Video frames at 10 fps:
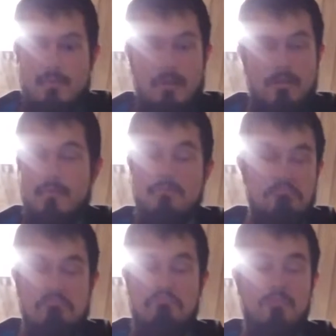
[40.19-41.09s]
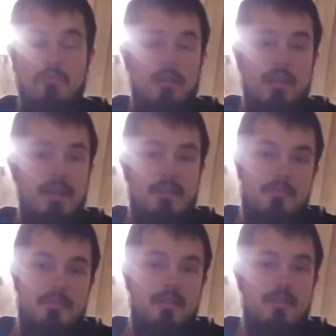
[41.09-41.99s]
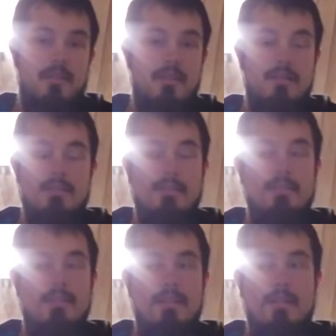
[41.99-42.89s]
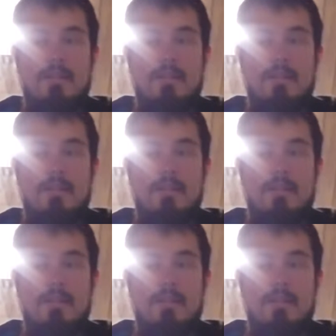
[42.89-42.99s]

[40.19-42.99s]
they're really interesting cars and